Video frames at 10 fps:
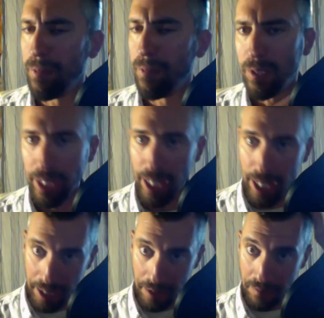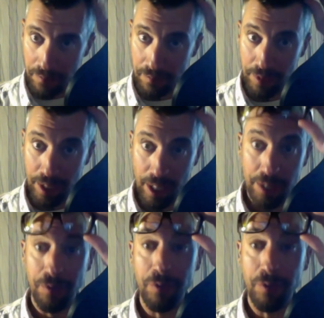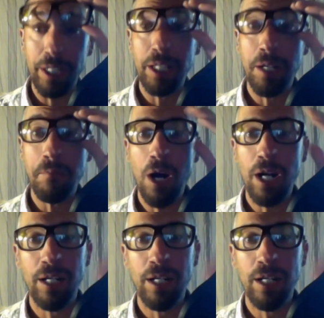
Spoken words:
Okay, should we read a little more?